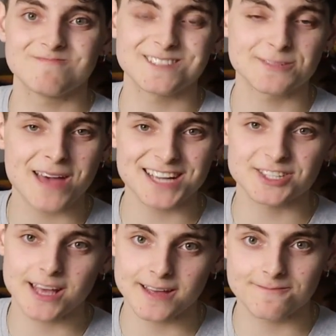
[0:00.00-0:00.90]
Smash
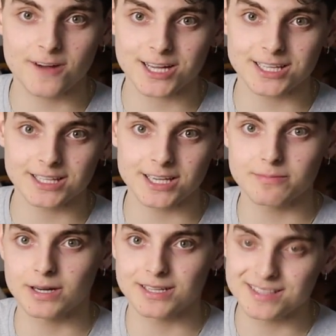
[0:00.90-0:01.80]
that fucking like
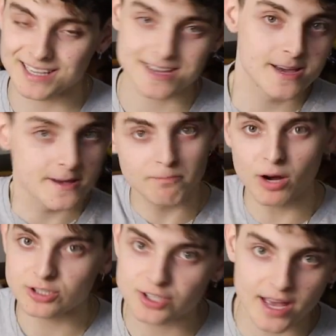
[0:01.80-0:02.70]
button, like
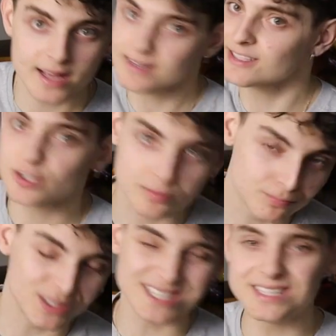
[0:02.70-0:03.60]
punch that until it
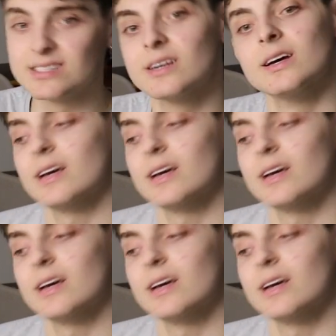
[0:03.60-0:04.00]
bleeds.